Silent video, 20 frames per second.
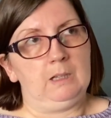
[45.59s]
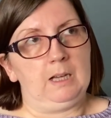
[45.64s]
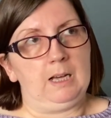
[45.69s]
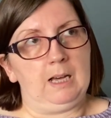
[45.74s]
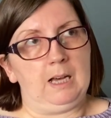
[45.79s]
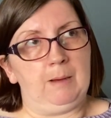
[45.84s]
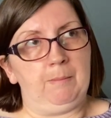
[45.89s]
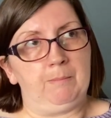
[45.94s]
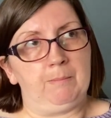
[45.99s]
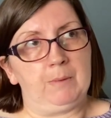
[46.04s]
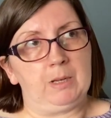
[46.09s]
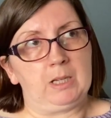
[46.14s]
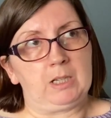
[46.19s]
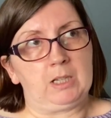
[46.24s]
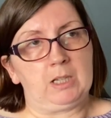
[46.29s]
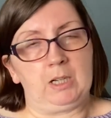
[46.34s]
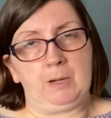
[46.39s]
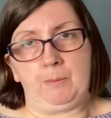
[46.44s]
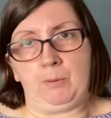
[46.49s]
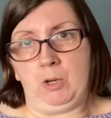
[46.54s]
I'm
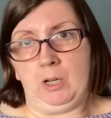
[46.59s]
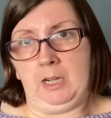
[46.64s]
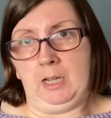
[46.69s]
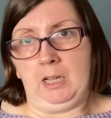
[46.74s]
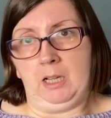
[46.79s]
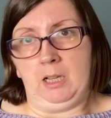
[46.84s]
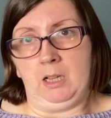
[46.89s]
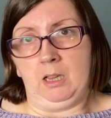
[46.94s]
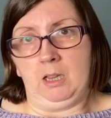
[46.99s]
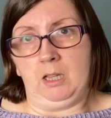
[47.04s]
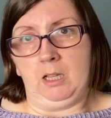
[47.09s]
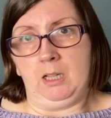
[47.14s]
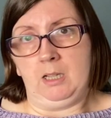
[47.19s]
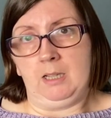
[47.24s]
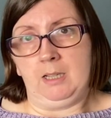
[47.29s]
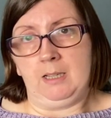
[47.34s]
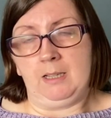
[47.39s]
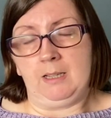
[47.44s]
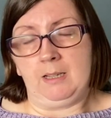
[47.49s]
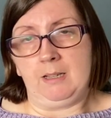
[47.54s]
gonna put a little
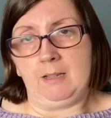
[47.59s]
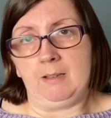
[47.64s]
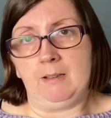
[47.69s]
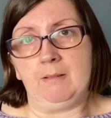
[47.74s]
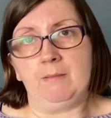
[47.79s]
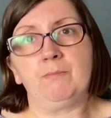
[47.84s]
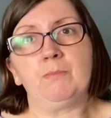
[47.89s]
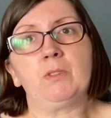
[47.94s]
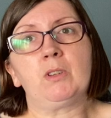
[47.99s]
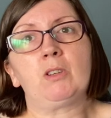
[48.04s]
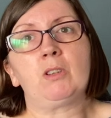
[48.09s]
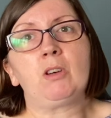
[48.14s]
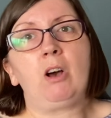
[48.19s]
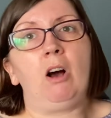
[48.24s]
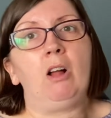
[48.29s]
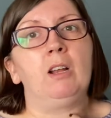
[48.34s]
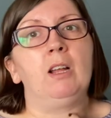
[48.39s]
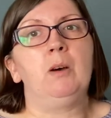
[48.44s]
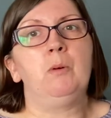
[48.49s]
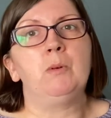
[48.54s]

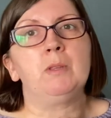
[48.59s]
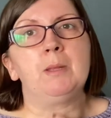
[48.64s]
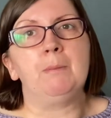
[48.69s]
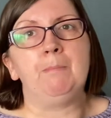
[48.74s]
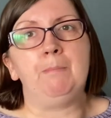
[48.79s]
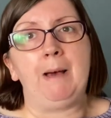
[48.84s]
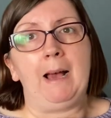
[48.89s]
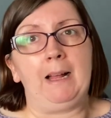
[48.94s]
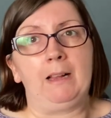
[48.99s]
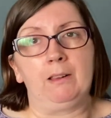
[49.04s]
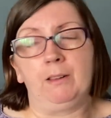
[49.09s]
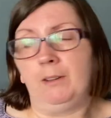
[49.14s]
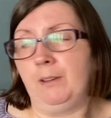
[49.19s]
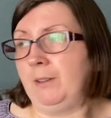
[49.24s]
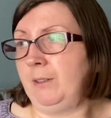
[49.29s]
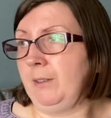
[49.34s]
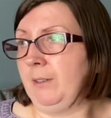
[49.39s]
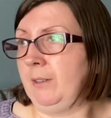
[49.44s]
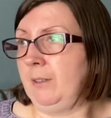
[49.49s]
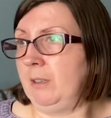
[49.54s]
collar with a bell
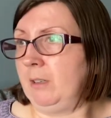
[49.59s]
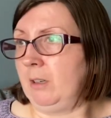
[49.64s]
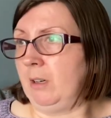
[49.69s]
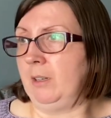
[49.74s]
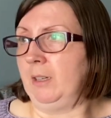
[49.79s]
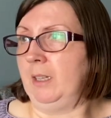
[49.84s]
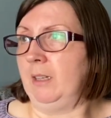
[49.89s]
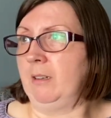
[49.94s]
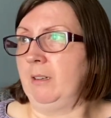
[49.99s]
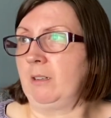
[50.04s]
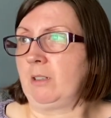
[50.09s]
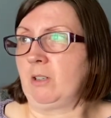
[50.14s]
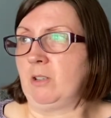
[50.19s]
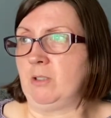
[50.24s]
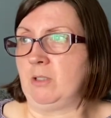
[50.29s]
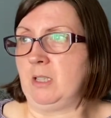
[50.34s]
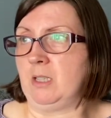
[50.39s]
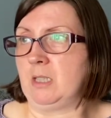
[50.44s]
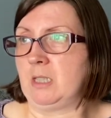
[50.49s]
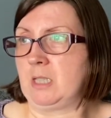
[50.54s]
on it because
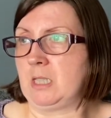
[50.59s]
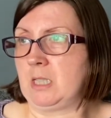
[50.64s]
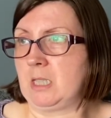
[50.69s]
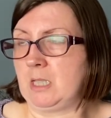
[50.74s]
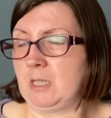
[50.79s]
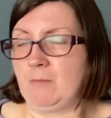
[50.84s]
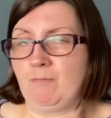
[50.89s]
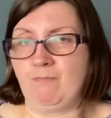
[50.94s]
it's,